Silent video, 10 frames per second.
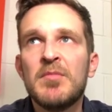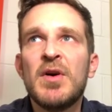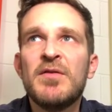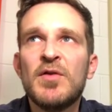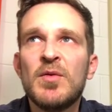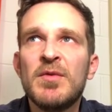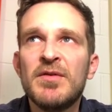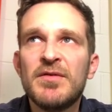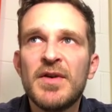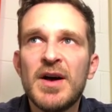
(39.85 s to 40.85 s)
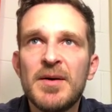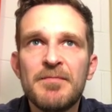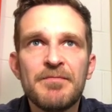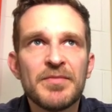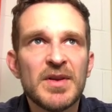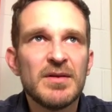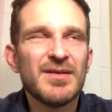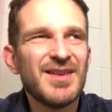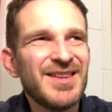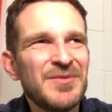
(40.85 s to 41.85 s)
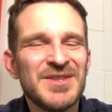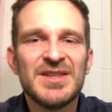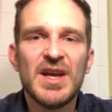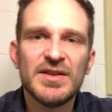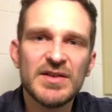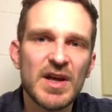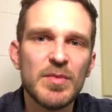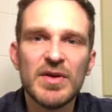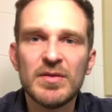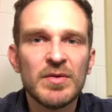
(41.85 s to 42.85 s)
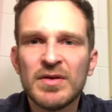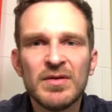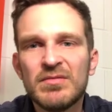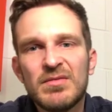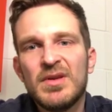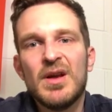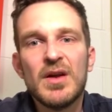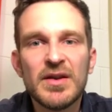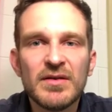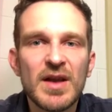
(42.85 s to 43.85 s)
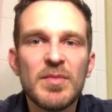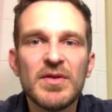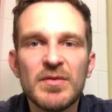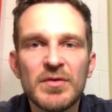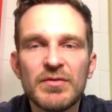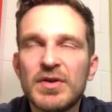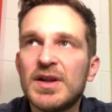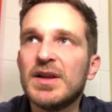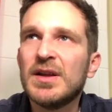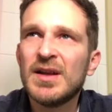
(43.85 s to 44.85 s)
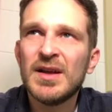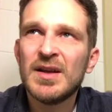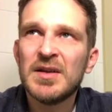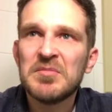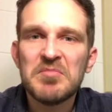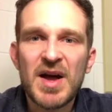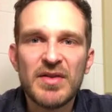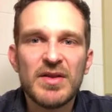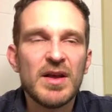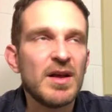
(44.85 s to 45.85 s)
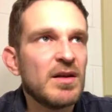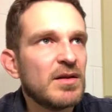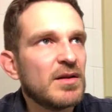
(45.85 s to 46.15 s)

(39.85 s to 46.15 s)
my form of I don't want to say escapism, because, you know, escapism is a really bad thing.